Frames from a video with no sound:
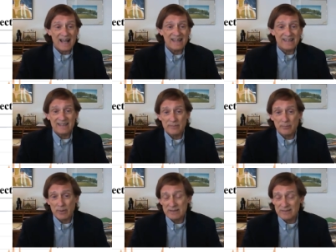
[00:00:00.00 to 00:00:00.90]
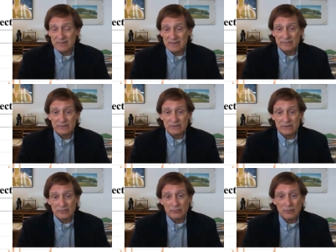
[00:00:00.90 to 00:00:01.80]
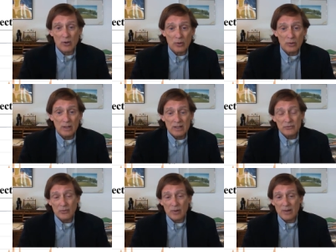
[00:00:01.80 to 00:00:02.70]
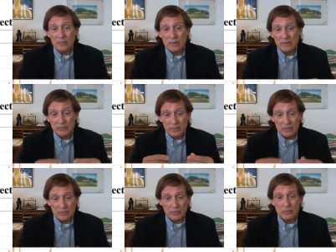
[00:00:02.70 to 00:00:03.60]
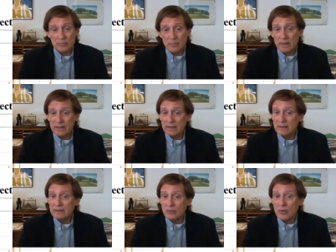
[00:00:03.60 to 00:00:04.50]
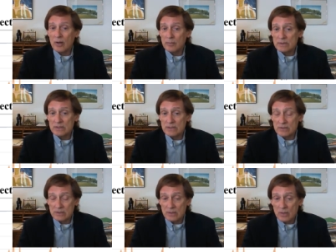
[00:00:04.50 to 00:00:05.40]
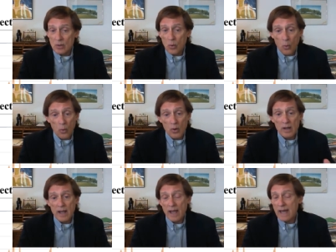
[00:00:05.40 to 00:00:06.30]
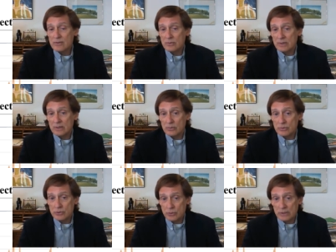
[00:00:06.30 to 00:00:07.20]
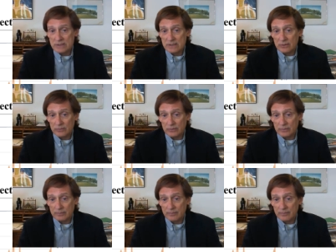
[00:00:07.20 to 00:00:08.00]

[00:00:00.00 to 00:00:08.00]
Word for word: I think the price of silver is going to fall, so I want to reduce my long position or actually go short silver.